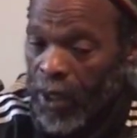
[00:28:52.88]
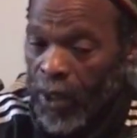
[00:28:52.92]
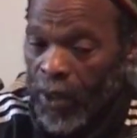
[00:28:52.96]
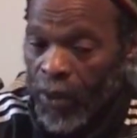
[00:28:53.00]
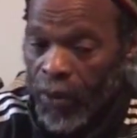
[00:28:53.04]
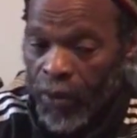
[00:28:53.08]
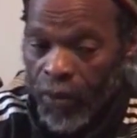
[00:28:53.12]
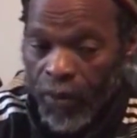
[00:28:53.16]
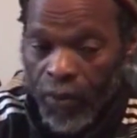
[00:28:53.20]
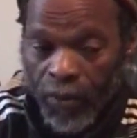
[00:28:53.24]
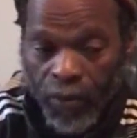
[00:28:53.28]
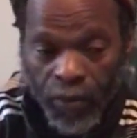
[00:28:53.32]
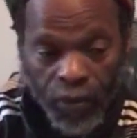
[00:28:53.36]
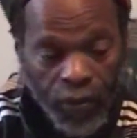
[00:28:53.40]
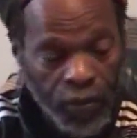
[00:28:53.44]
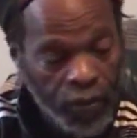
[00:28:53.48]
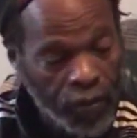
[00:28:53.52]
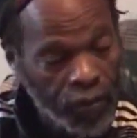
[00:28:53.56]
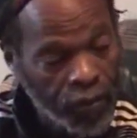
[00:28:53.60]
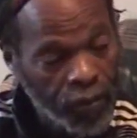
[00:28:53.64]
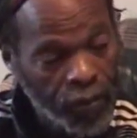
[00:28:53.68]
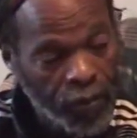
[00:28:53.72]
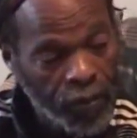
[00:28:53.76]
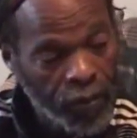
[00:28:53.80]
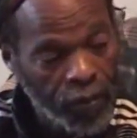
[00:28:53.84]
when you say
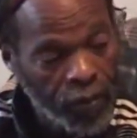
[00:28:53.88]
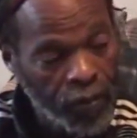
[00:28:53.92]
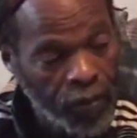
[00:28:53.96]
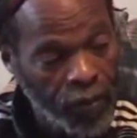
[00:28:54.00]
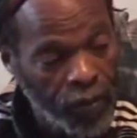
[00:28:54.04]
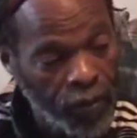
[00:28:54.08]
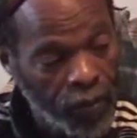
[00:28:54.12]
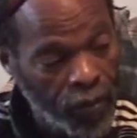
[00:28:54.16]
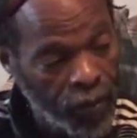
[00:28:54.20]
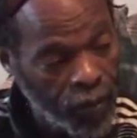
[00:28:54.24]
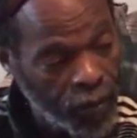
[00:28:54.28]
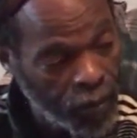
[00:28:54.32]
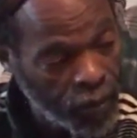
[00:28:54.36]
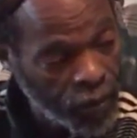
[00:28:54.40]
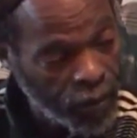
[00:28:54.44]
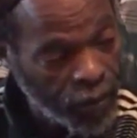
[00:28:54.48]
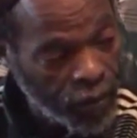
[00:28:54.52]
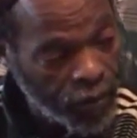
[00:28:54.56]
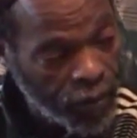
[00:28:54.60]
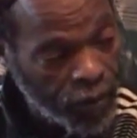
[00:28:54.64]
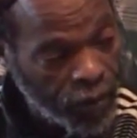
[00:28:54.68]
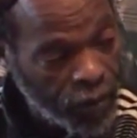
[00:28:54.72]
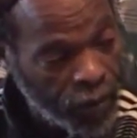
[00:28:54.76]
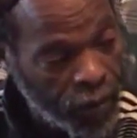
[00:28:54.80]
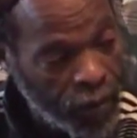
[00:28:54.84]
it leaves you no
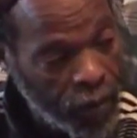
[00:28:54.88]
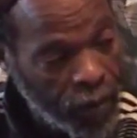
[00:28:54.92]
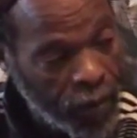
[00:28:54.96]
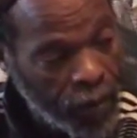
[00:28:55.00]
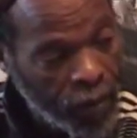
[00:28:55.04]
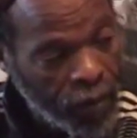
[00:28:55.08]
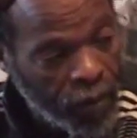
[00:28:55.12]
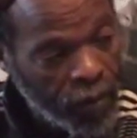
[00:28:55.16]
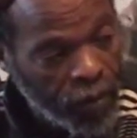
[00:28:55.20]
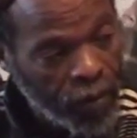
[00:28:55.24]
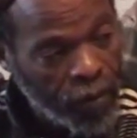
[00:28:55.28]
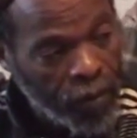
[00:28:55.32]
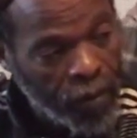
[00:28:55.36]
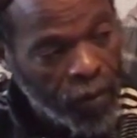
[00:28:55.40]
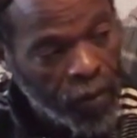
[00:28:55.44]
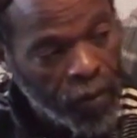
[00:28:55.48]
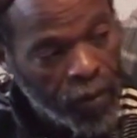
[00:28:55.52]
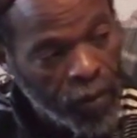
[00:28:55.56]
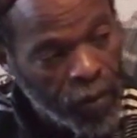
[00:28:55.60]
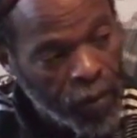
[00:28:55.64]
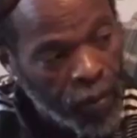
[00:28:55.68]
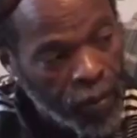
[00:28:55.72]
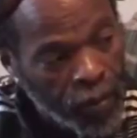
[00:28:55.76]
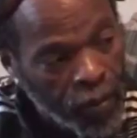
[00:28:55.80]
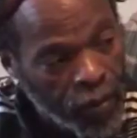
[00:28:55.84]
choice, do you mean
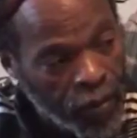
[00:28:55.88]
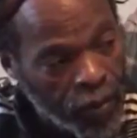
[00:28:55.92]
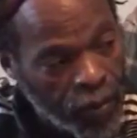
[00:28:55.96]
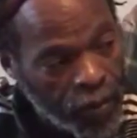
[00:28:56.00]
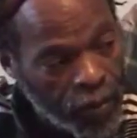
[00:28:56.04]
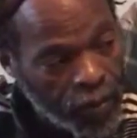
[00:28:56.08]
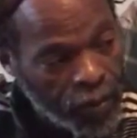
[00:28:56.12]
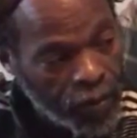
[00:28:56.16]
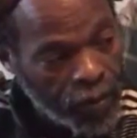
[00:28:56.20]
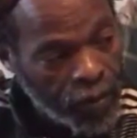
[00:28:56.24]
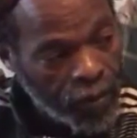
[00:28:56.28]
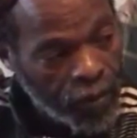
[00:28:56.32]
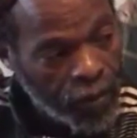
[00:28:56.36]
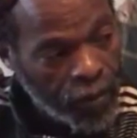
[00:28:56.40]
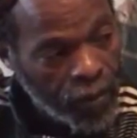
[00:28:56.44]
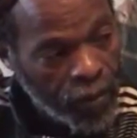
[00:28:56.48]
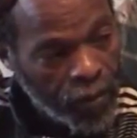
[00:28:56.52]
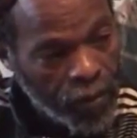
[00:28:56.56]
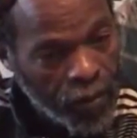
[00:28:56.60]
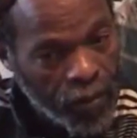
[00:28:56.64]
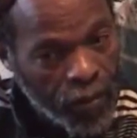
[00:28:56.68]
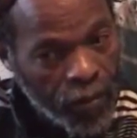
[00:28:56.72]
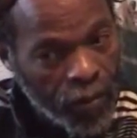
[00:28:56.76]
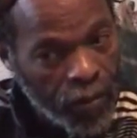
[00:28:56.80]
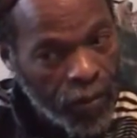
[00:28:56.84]
was it a compromise
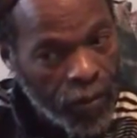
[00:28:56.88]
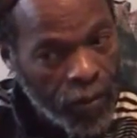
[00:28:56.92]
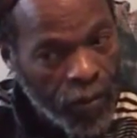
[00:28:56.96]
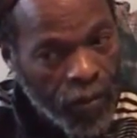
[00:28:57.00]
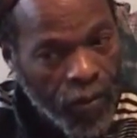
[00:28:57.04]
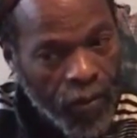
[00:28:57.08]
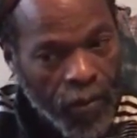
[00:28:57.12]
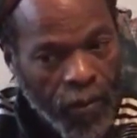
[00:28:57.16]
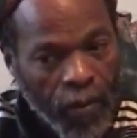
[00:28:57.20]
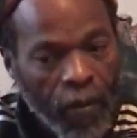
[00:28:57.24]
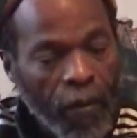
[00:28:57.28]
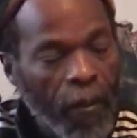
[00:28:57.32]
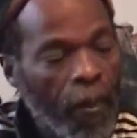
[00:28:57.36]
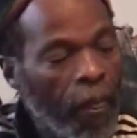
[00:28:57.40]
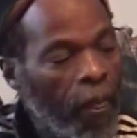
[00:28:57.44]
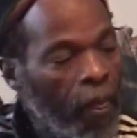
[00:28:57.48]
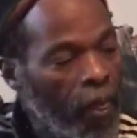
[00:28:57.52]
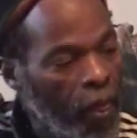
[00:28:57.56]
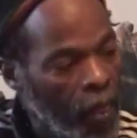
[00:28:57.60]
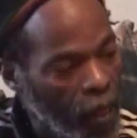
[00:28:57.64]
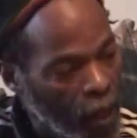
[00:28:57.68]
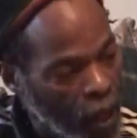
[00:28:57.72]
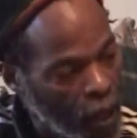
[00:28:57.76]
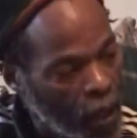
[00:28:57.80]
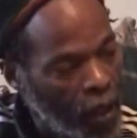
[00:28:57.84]
for you to go
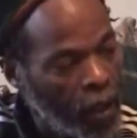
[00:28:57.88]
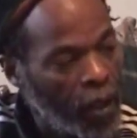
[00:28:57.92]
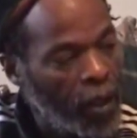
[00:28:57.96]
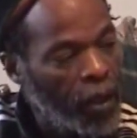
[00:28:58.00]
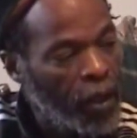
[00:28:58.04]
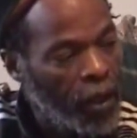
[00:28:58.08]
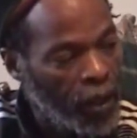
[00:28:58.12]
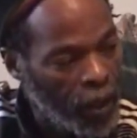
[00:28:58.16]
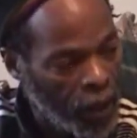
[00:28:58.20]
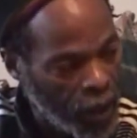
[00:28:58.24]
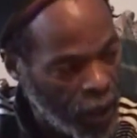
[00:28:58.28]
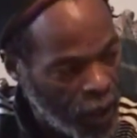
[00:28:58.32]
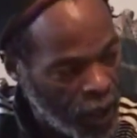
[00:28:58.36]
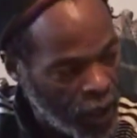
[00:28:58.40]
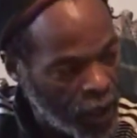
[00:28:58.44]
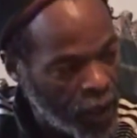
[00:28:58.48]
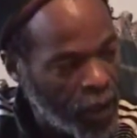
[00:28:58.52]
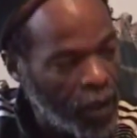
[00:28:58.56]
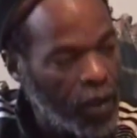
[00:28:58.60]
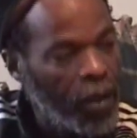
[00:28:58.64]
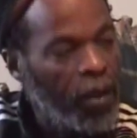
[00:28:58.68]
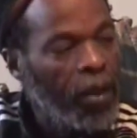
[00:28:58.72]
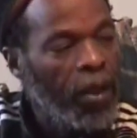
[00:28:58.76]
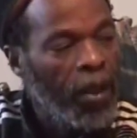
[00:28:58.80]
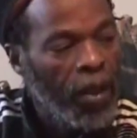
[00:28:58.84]
down the
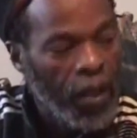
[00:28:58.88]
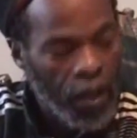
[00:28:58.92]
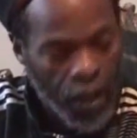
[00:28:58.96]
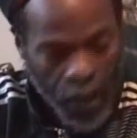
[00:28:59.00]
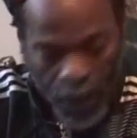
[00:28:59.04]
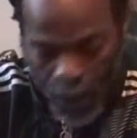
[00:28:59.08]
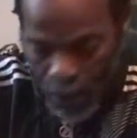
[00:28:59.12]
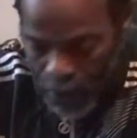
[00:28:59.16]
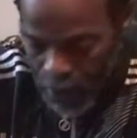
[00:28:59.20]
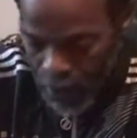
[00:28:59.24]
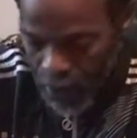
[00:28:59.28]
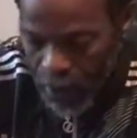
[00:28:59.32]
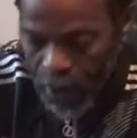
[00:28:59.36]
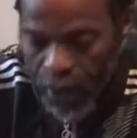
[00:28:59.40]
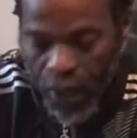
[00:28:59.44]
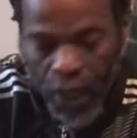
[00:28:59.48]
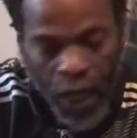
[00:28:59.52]
MySpace route and Facebook route?